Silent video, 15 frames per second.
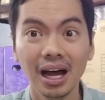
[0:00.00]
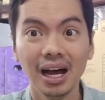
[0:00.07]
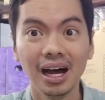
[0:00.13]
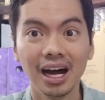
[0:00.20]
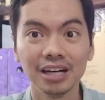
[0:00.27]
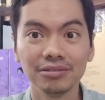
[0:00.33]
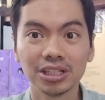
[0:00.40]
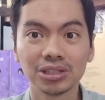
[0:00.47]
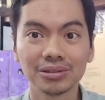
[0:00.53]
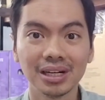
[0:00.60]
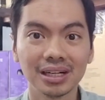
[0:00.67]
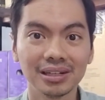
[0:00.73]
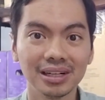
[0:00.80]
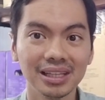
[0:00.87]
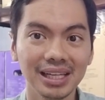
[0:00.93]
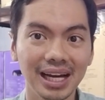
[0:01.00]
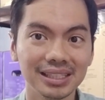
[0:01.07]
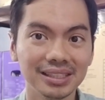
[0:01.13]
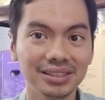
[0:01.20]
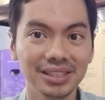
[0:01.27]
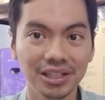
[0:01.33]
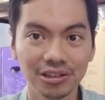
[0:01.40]
Hardware Sugar currently has
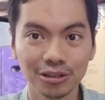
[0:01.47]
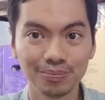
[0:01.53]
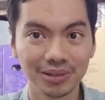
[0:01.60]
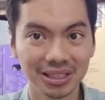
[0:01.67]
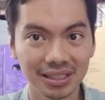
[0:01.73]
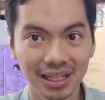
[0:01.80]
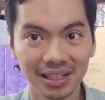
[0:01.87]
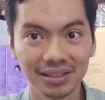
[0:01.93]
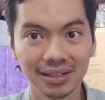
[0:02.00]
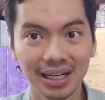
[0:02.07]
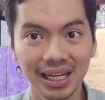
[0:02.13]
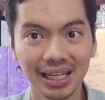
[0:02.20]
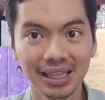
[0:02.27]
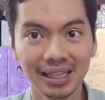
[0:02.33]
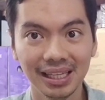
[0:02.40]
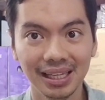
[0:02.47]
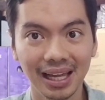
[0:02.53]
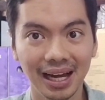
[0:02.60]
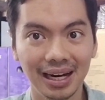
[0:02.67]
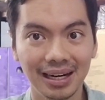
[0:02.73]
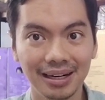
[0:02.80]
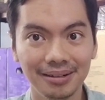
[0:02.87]
a 0% rate
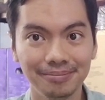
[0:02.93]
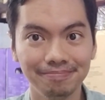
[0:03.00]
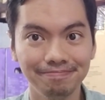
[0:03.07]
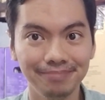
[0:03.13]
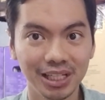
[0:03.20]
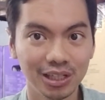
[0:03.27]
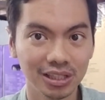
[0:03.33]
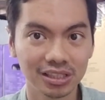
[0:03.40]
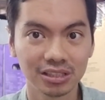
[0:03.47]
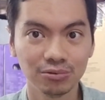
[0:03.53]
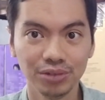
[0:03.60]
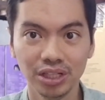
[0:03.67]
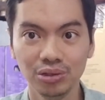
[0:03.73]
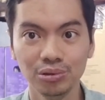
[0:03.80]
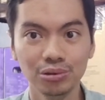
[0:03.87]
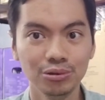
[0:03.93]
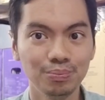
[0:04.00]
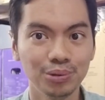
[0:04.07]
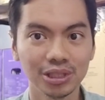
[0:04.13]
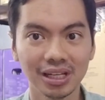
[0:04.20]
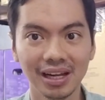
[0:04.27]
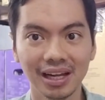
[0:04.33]
because we do
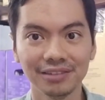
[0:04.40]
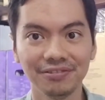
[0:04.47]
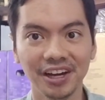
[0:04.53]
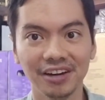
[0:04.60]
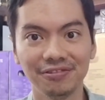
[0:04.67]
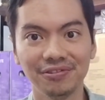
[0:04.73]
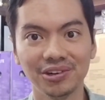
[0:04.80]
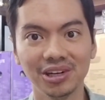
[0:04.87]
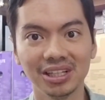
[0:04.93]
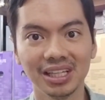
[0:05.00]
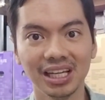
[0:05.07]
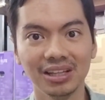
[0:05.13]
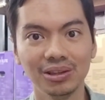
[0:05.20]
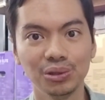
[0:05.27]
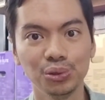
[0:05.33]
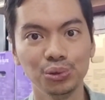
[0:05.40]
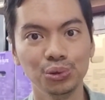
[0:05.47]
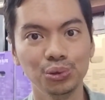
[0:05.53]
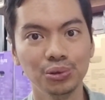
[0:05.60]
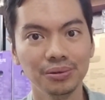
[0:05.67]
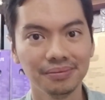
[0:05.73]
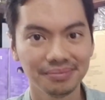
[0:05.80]
put a lot of effort
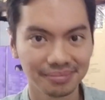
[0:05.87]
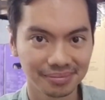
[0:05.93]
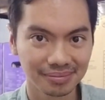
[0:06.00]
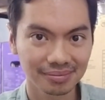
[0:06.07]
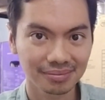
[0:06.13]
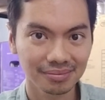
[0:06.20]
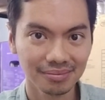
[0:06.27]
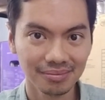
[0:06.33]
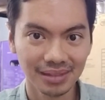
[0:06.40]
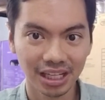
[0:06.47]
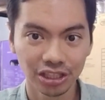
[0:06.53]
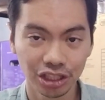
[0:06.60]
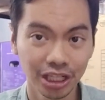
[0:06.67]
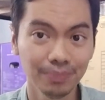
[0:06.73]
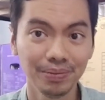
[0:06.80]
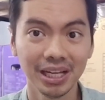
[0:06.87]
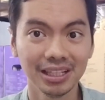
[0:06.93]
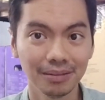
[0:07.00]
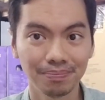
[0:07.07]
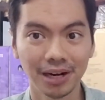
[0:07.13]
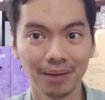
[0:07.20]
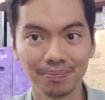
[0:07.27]
into shipping the
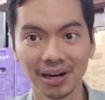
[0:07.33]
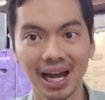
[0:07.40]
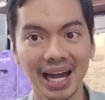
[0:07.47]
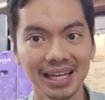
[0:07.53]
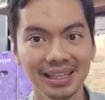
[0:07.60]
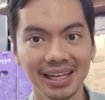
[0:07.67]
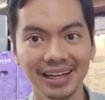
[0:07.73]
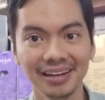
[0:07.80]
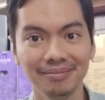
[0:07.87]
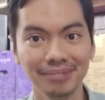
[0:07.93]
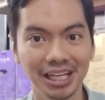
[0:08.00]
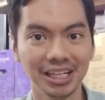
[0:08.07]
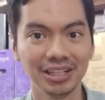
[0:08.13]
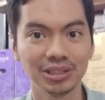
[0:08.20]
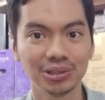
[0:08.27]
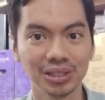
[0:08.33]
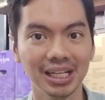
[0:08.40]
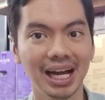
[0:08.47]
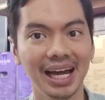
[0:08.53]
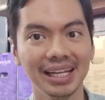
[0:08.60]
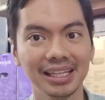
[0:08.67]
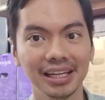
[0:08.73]
proper item, making sure
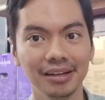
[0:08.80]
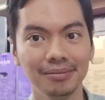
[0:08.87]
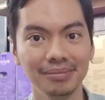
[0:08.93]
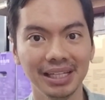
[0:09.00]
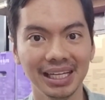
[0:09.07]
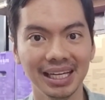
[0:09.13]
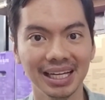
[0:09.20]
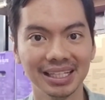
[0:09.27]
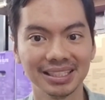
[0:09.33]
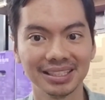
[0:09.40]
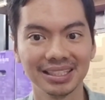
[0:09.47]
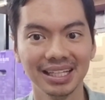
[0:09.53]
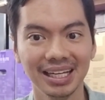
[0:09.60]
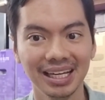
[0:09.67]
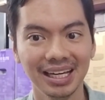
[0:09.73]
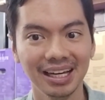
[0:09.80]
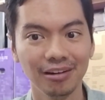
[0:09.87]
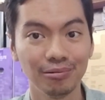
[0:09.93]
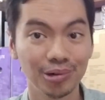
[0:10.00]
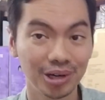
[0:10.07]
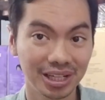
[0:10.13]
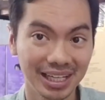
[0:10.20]
the item is
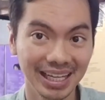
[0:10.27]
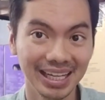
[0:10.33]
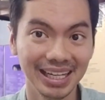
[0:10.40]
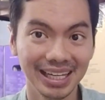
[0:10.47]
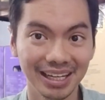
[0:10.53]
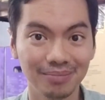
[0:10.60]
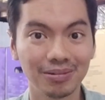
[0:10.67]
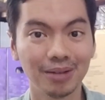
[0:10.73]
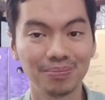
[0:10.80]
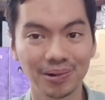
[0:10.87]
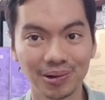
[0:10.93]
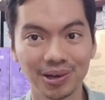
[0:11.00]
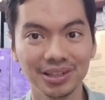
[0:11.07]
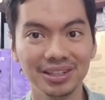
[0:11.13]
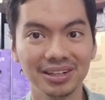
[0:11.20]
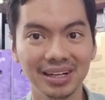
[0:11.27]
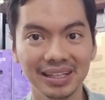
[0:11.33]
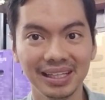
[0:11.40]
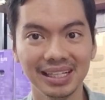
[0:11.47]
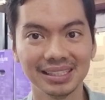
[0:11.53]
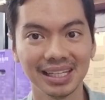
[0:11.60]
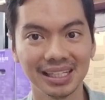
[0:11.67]
working in proper order and
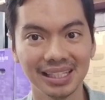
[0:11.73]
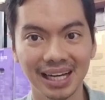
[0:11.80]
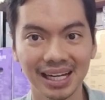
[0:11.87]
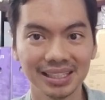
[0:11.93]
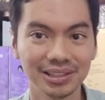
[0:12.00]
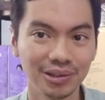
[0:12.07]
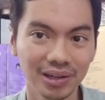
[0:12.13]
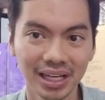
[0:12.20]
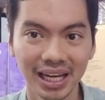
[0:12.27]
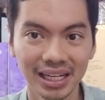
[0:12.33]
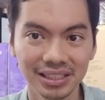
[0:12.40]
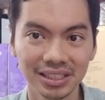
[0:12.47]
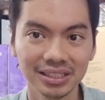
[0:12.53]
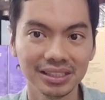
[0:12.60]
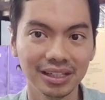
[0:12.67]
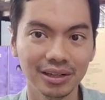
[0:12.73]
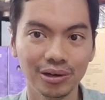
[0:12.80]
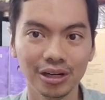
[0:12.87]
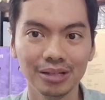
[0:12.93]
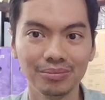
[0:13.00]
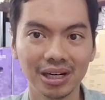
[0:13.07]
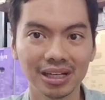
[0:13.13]
things like that. So again, just a
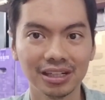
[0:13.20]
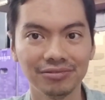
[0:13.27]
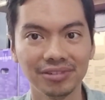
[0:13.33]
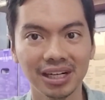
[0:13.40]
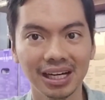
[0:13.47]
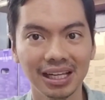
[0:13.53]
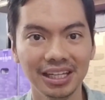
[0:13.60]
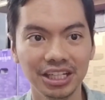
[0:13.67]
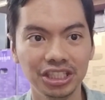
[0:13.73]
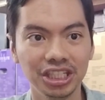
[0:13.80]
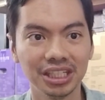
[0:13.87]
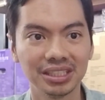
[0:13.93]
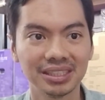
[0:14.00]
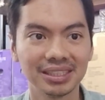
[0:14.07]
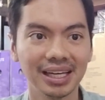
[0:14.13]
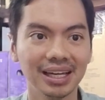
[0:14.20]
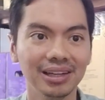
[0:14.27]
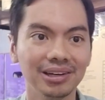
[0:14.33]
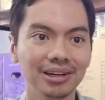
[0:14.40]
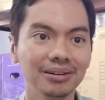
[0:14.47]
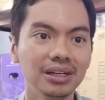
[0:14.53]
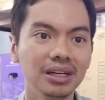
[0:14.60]
hallmark of a legit seller.